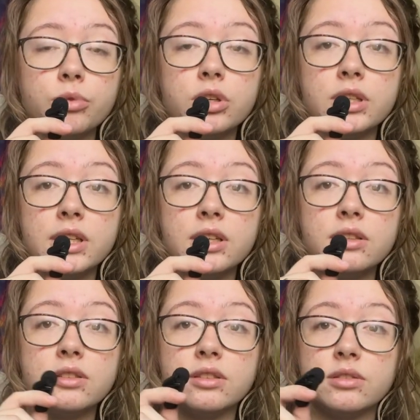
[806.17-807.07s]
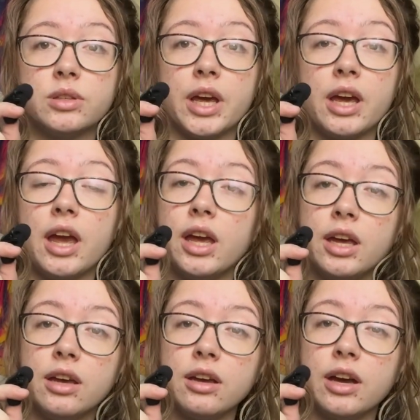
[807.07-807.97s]
one of these and say,
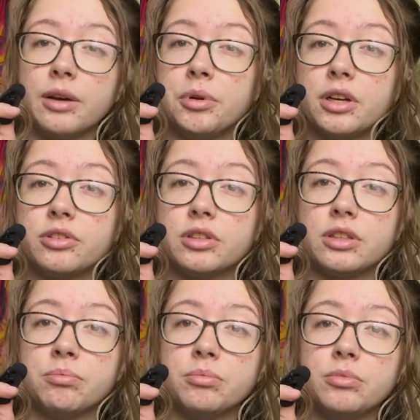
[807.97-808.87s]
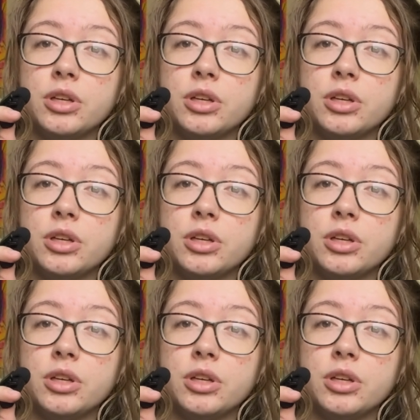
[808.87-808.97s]
hey, I would actually,